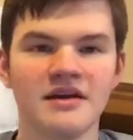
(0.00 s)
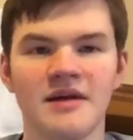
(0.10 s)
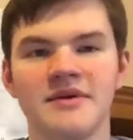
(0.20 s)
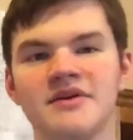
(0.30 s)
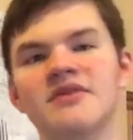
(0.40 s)

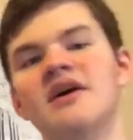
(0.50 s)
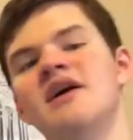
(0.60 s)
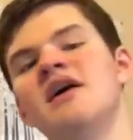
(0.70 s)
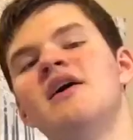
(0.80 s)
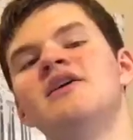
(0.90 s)
I mean,
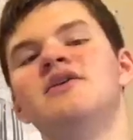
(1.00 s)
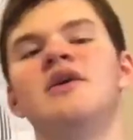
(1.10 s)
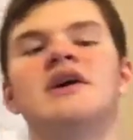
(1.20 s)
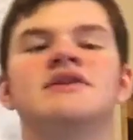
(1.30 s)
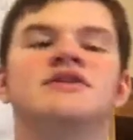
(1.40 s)
you
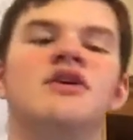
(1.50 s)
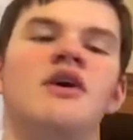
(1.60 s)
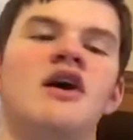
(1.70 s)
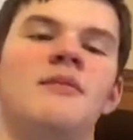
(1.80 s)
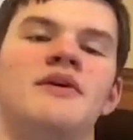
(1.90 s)
guys know
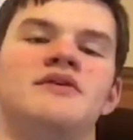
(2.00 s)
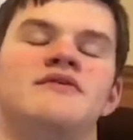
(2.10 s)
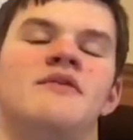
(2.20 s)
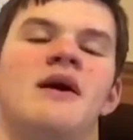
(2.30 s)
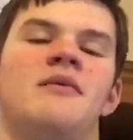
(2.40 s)
how much
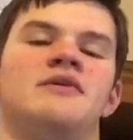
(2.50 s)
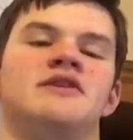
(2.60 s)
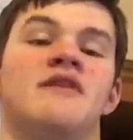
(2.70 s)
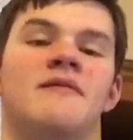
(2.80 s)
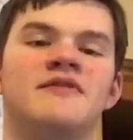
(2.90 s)

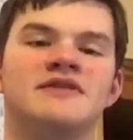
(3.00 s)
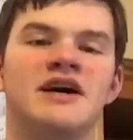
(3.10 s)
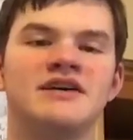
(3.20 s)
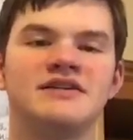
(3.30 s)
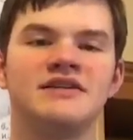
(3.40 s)
I've
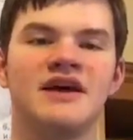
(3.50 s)
emphasized it,